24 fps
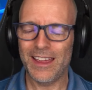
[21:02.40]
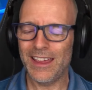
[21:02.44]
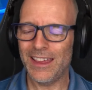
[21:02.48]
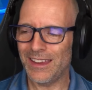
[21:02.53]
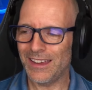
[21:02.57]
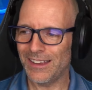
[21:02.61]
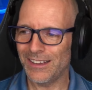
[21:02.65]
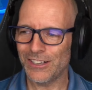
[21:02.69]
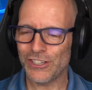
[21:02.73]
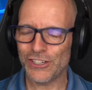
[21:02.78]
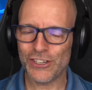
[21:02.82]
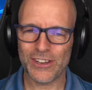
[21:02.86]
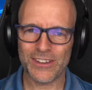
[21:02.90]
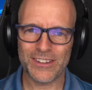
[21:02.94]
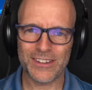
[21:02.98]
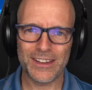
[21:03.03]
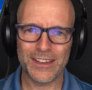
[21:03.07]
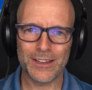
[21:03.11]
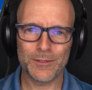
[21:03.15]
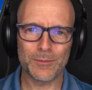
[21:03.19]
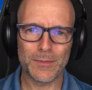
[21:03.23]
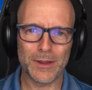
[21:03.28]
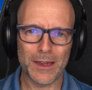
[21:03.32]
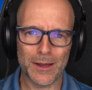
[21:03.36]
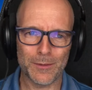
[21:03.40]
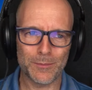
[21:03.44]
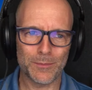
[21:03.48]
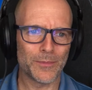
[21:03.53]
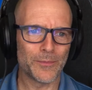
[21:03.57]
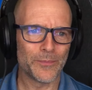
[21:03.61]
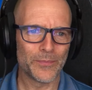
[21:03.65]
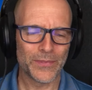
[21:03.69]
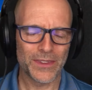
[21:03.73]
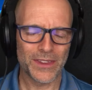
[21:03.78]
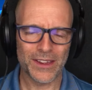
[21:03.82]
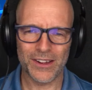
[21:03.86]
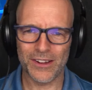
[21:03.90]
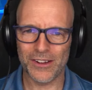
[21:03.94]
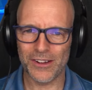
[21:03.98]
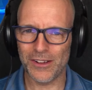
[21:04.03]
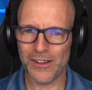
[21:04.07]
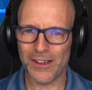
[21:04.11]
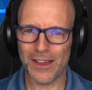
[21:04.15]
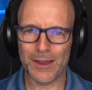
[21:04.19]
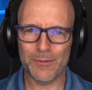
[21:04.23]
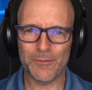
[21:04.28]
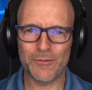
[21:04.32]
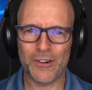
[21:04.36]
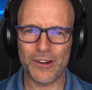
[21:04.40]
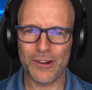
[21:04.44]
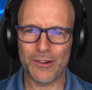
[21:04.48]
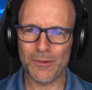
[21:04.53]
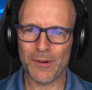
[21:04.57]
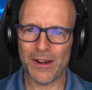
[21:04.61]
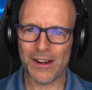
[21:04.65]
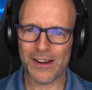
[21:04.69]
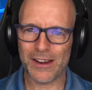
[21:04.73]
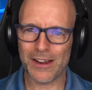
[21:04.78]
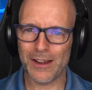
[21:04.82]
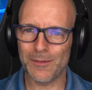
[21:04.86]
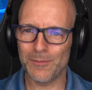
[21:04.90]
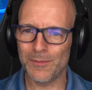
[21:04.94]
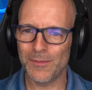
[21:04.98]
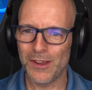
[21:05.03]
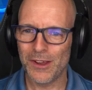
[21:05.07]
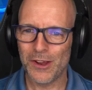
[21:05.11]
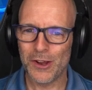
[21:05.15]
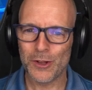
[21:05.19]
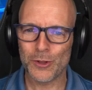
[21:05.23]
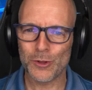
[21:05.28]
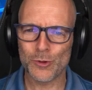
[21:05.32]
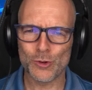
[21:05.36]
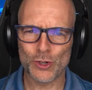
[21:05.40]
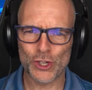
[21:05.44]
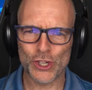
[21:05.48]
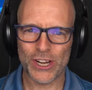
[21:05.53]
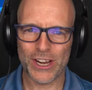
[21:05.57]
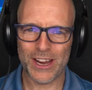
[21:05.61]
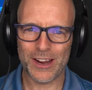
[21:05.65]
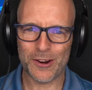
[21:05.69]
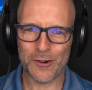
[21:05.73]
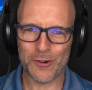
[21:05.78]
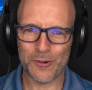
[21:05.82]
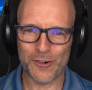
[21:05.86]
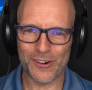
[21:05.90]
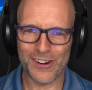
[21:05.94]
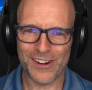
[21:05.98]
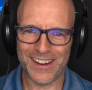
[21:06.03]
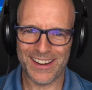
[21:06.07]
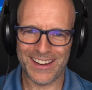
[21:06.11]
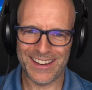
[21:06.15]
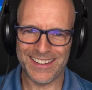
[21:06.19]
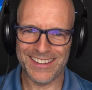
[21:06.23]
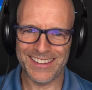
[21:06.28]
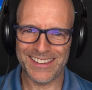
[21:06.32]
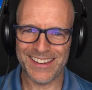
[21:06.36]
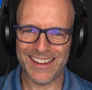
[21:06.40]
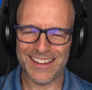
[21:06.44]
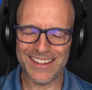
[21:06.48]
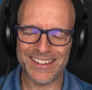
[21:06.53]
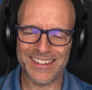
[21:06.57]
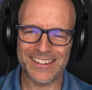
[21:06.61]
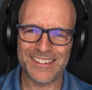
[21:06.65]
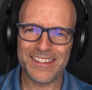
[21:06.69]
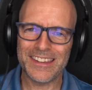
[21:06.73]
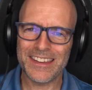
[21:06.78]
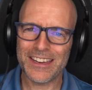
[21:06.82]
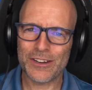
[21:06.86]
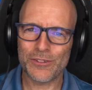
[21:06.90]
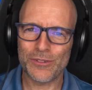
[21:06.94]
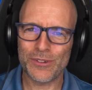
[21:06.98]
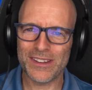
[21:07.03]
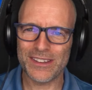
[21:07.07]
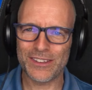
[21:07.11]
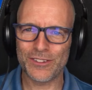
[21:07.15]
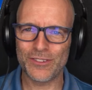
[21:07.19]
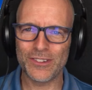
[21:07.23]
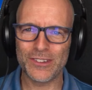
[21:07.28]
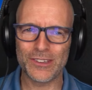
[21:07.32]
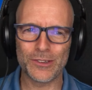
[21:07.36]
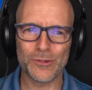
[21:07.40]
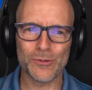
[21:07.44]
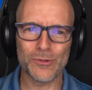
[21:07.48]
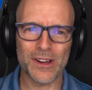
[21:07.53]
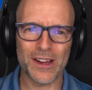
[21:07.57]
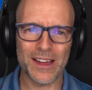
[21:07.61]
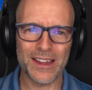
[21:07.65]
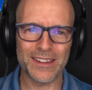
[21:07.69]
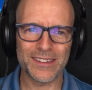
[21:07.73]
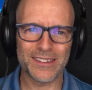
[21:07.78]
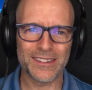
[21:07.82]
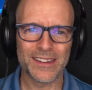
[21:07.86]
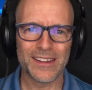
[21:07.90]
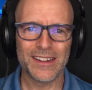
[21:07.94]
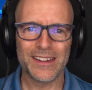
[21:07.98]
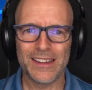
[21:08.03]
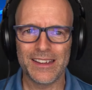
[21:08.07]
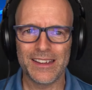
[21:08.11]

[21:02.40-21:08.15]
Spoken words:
hey, just hit me up. I'm very welcome to share all the insights and secrets with you guys.